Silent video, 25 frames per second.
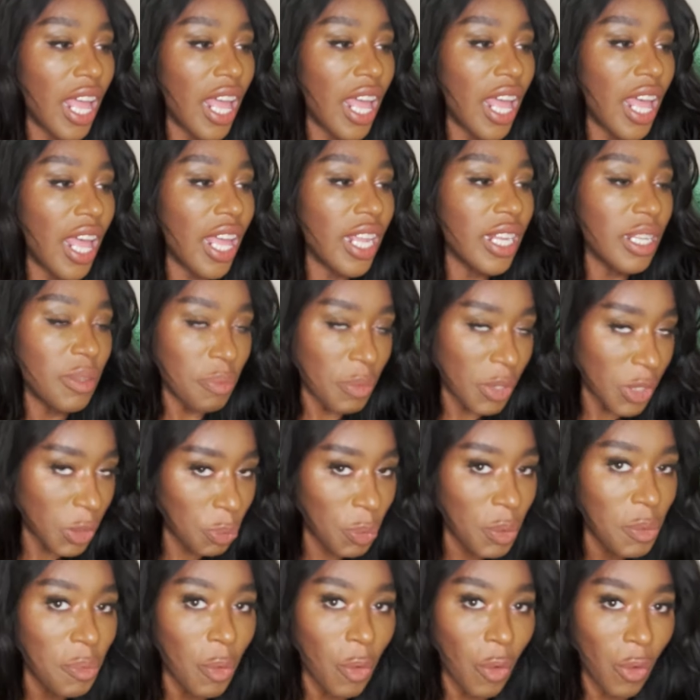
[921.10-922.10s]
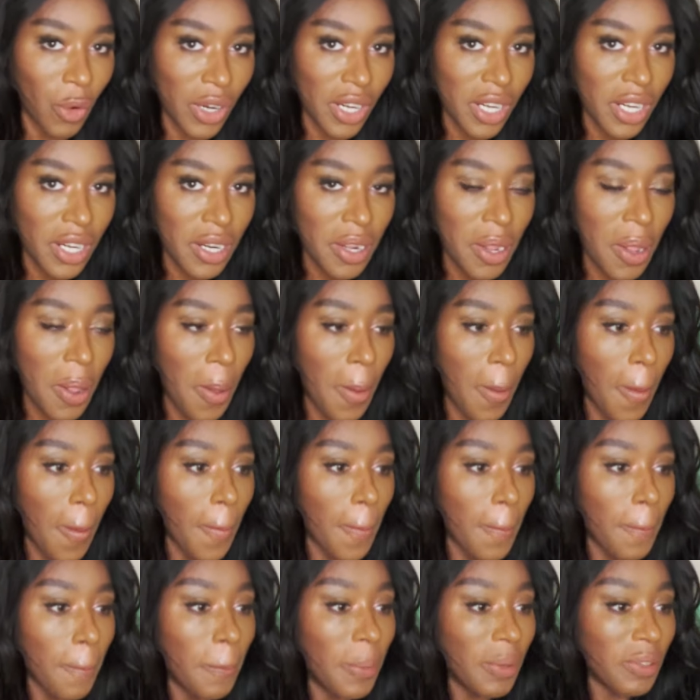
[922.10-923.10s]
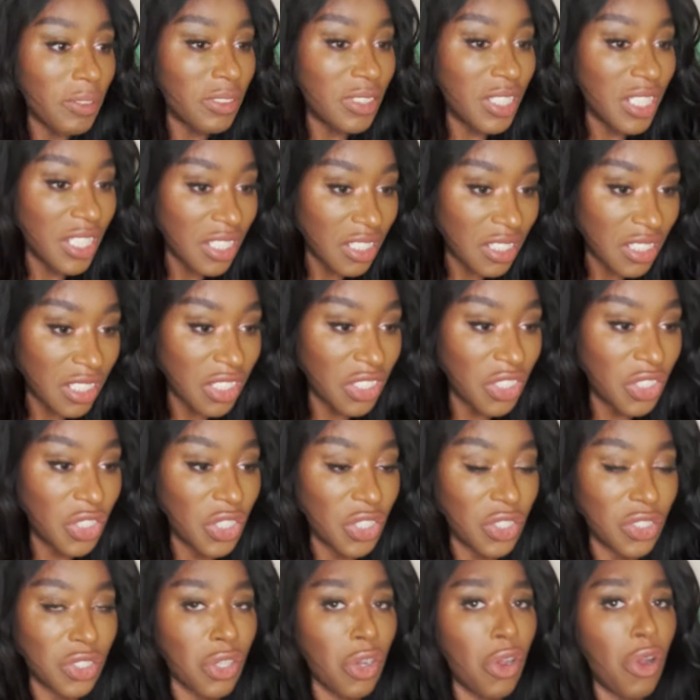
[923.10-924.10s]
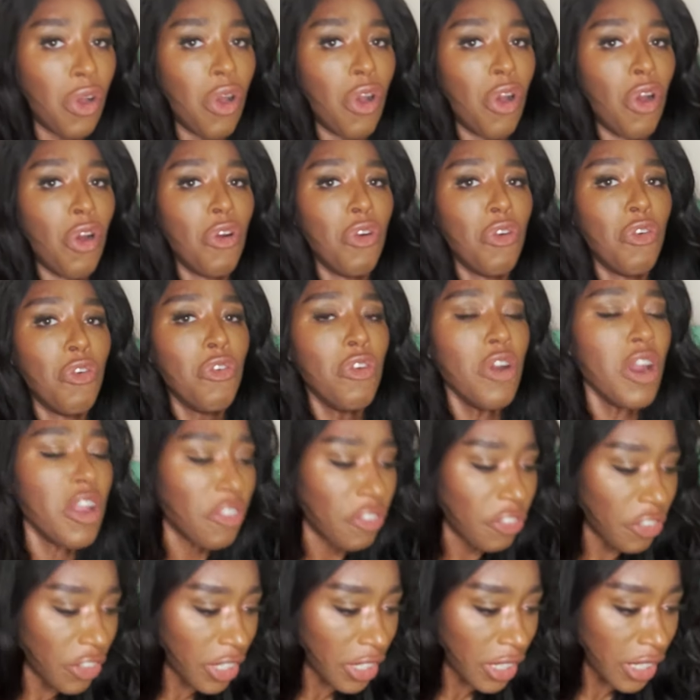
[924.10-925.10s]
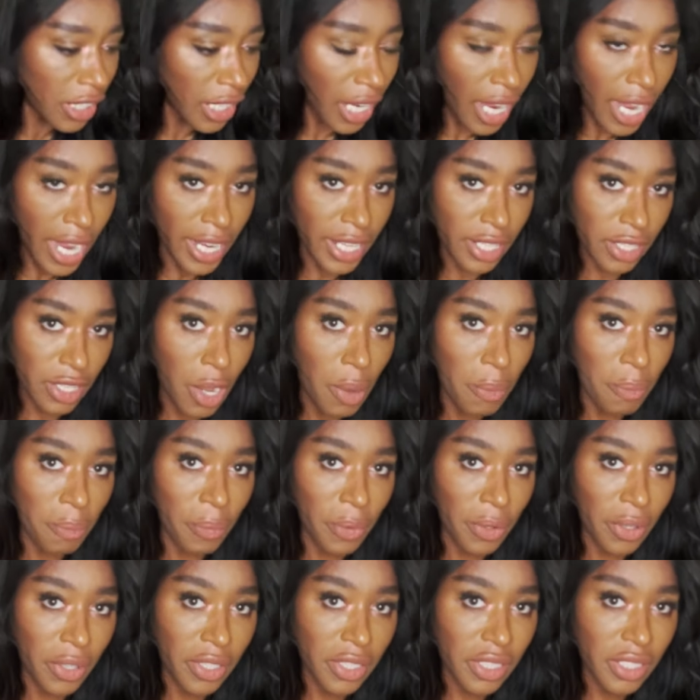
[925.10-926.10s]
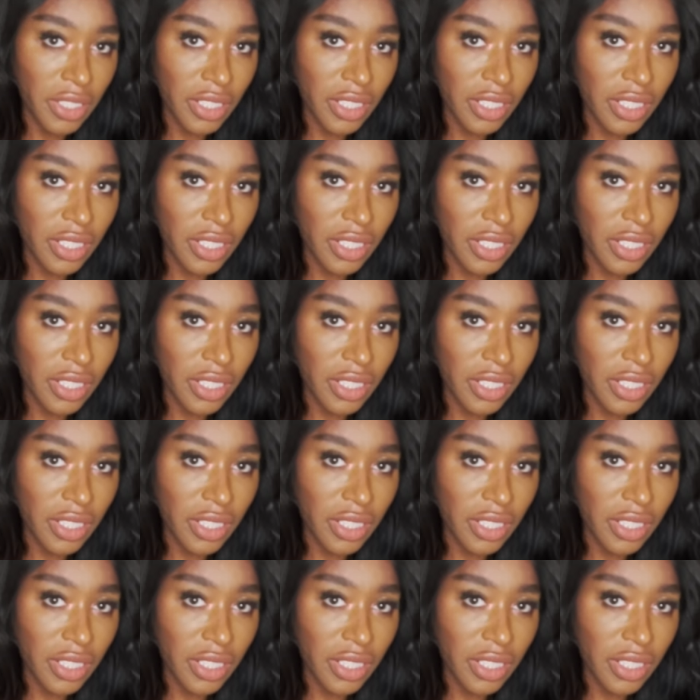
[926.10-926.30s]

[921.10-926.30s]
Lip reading: And it must be more, but this is just a horrifically high number.